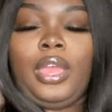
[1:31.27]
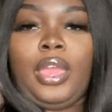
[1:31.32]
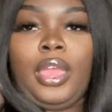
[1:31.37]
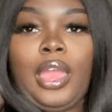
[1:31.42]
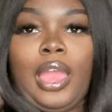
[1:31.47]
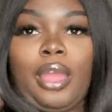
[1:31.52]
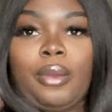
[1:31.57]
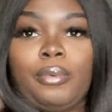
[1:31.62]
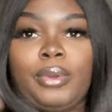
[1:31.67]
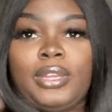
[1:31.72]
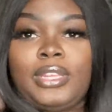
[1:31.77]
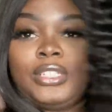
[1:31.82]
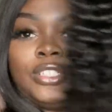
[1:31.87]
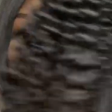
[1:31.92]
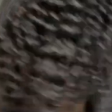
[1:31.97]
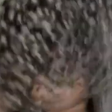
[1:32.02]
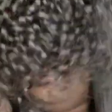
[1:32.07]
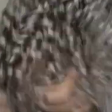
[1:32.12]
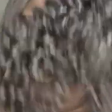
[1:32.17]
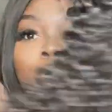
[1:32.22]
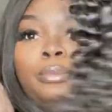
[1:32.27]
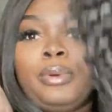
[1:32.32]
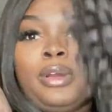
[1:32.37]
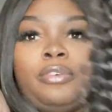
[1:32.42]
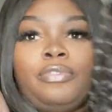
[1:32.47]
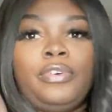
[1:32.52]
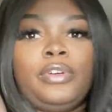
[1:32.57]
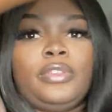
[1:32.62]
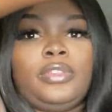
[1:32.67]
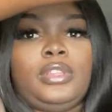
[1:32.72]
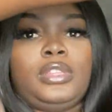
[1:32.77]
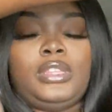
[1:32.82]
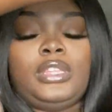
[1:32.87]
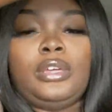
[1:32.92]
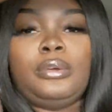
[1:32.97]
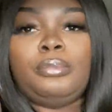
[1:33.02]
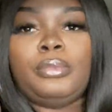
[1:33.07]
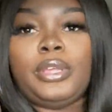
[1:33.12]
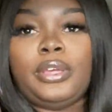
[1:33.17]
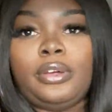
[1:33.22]
I really just pulled them out for the
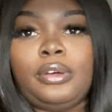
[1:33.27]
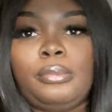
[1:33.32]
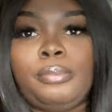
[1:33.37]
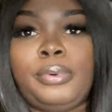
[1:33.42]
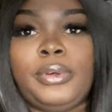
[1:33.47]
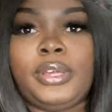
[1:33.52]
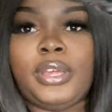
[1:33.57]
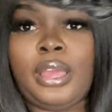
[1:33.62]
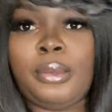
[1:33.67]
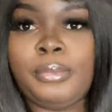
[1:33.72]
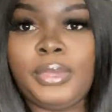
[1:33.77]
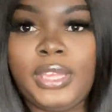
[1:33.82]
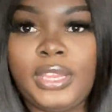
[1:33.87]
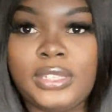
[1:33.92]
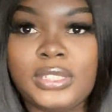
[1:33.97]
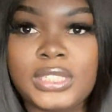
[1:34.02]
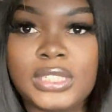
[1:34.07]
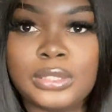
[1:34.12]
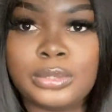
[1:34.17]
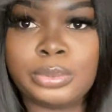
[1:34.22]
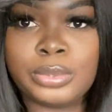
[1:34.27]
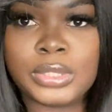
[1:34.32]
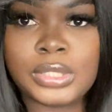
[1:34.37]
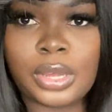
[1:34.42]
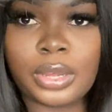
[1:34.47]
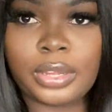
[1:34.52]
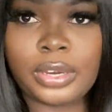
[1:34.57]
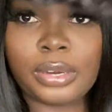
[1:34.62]
thumbnail, but I mean, since we're talking